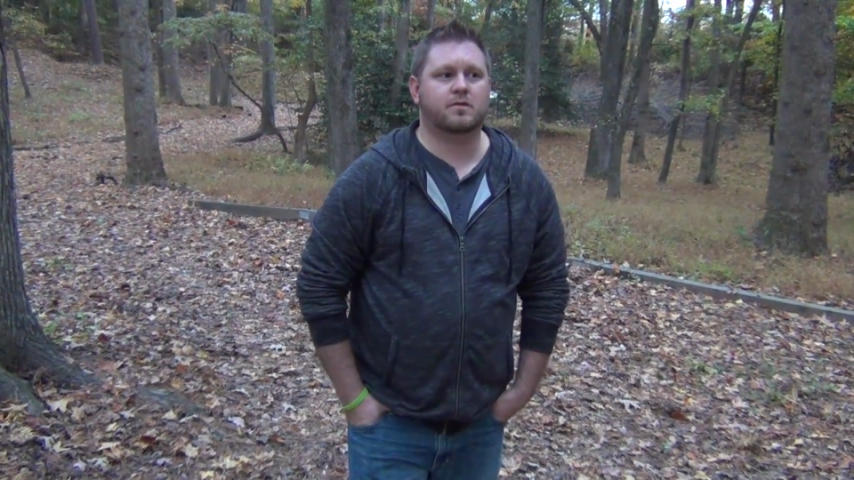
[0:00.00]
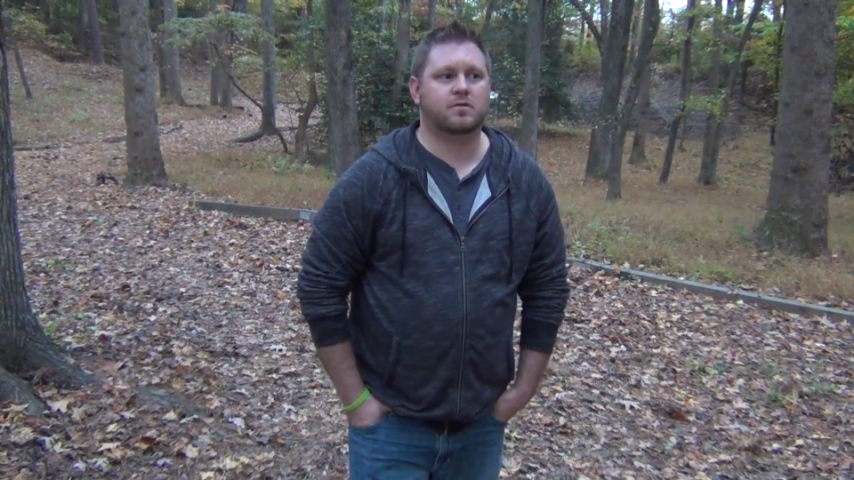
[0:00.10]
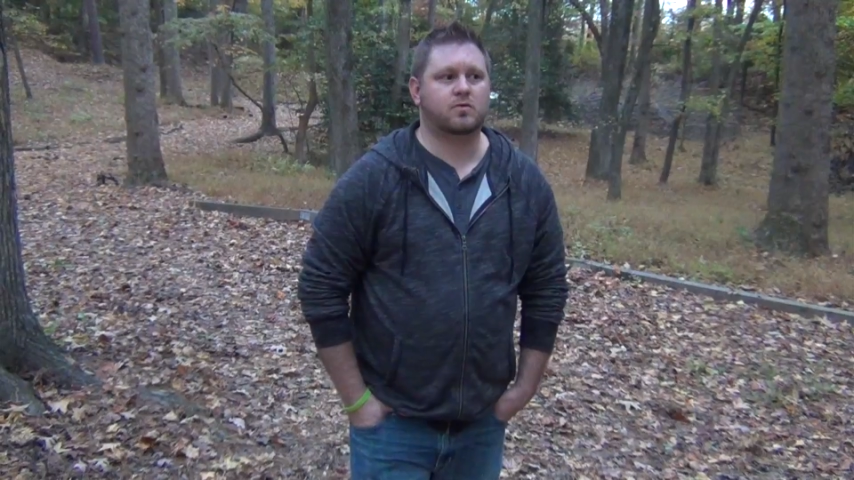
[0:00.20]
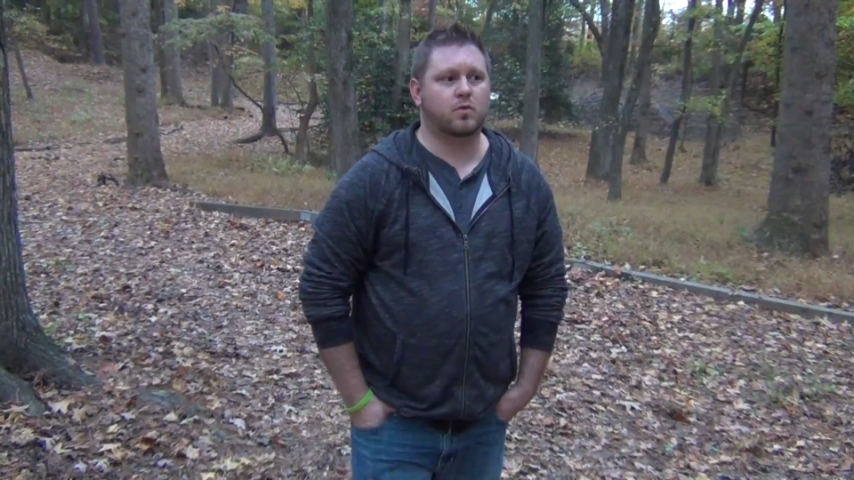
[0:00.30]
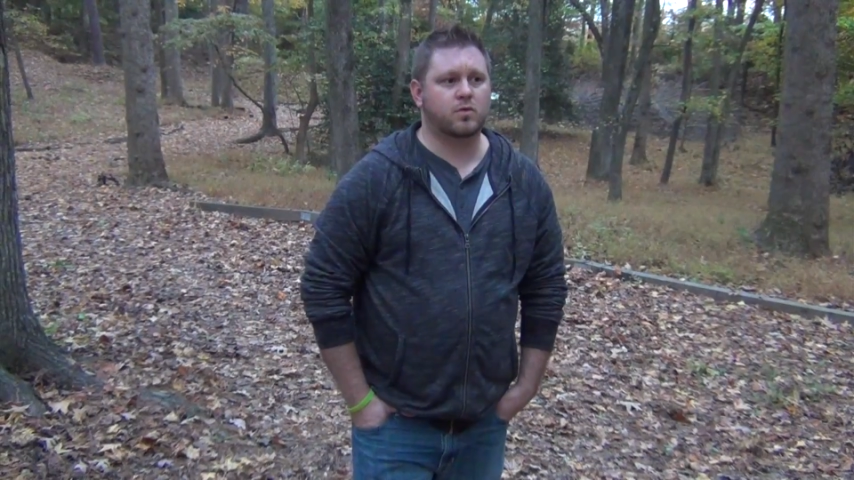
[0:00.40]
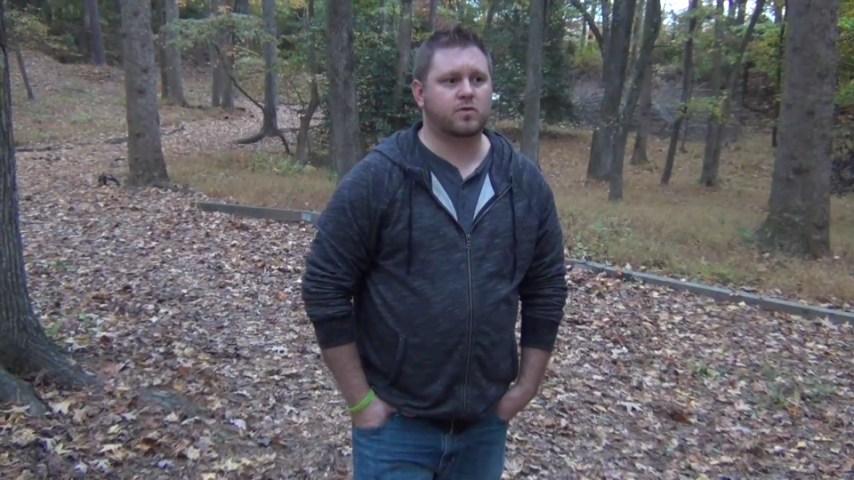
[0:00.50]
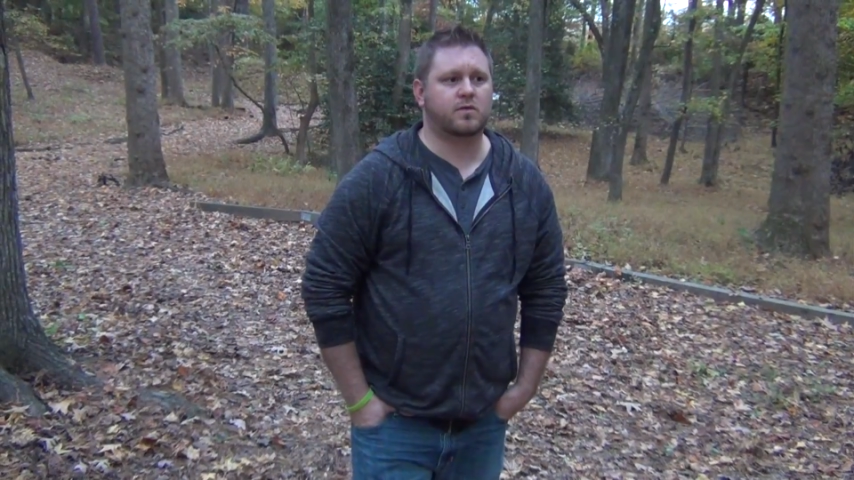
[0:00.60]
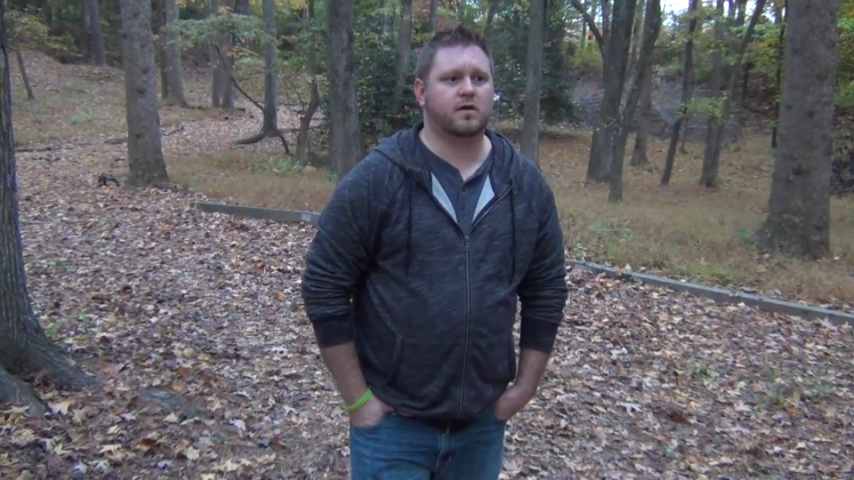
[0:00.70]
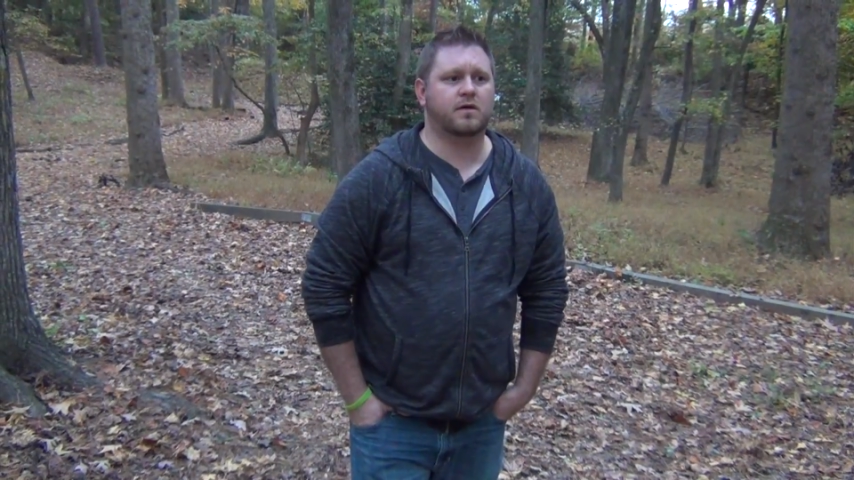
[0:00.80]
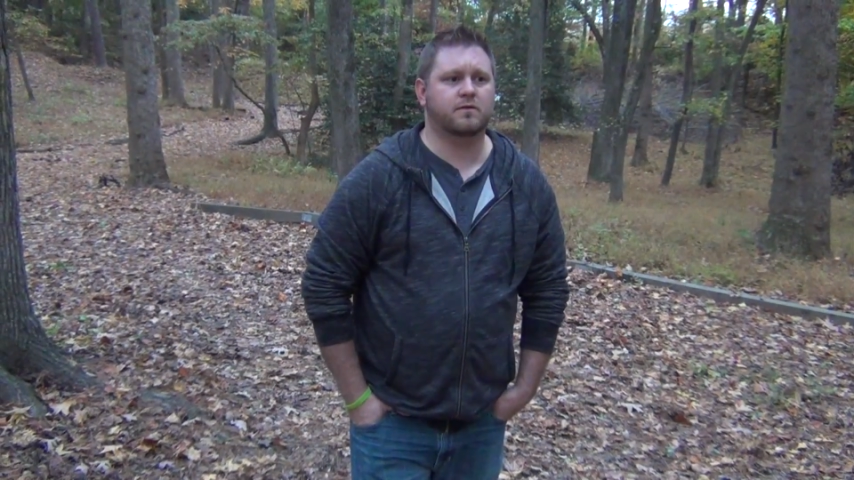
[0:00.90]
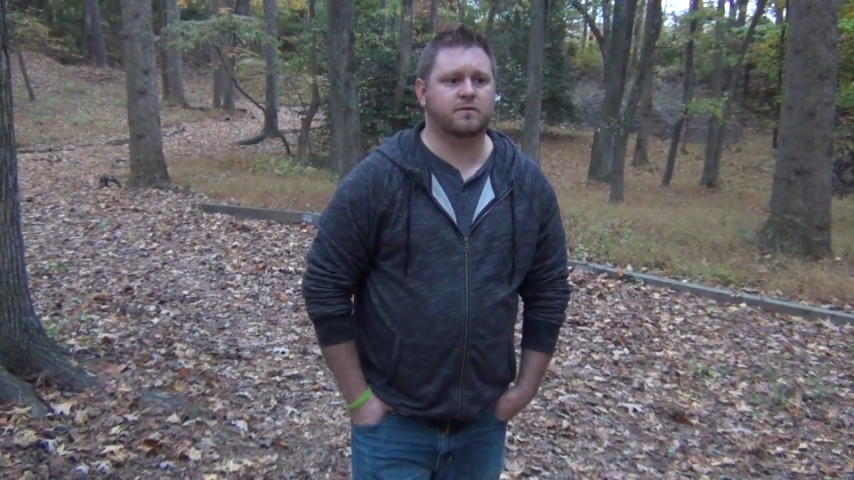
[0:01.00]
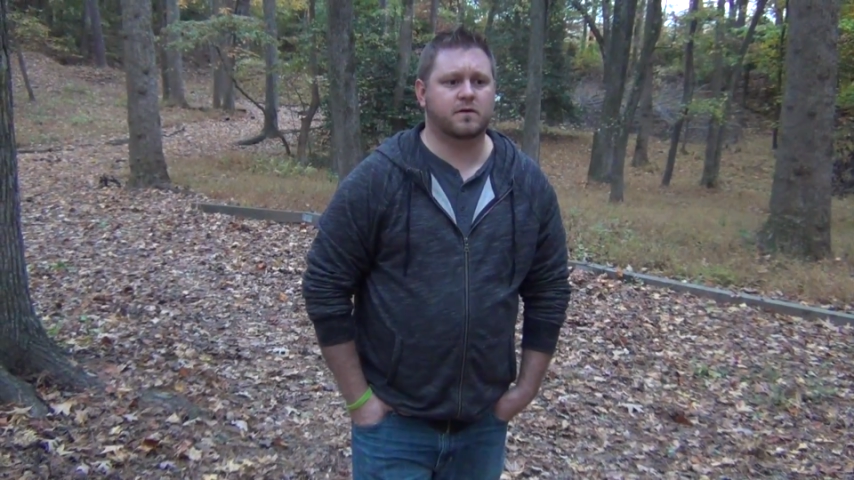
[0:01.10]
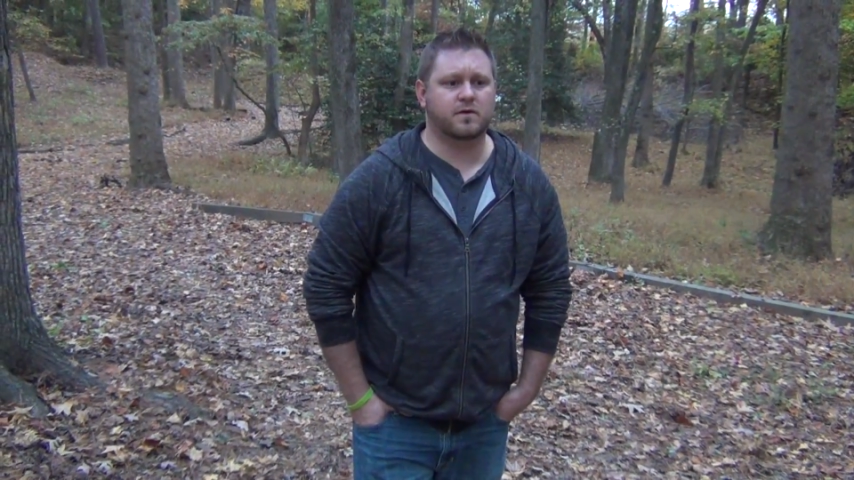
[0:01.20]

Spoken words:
a source of